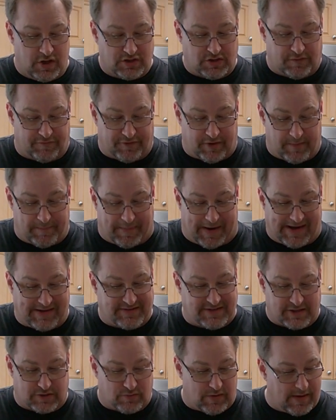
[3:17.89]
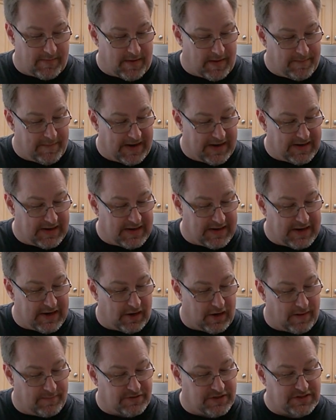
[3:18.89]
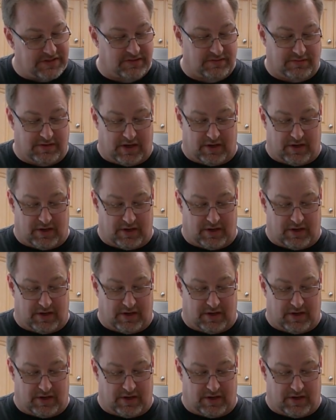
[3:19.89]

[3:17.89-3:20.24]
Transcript: So for the basic rub I'm making here, I'm just,